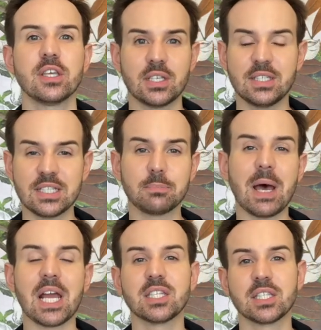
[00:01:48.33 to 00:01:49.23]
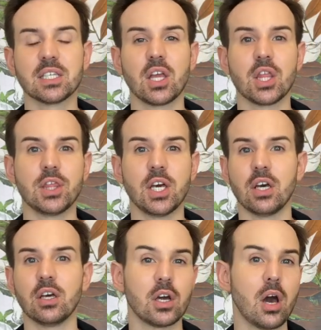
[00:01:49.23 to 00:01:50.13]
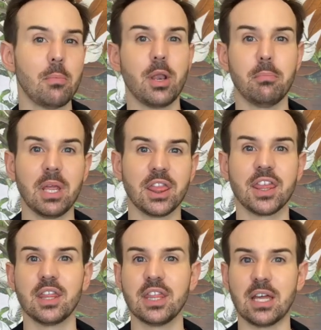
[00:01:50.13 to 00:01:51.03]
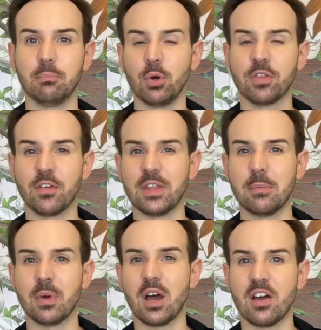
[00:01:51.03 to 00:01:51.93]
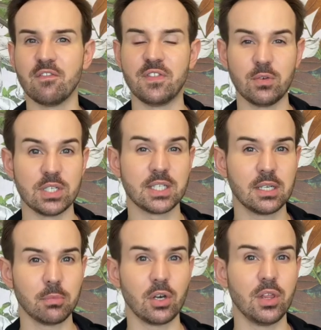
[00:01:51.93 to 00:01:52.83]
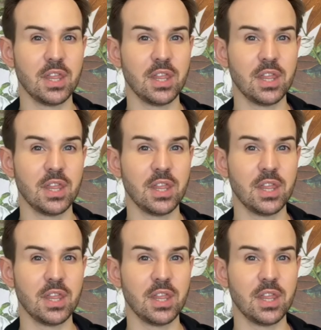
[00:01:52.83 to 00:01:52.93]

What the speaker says: Despite the common myth that both of them are very similar,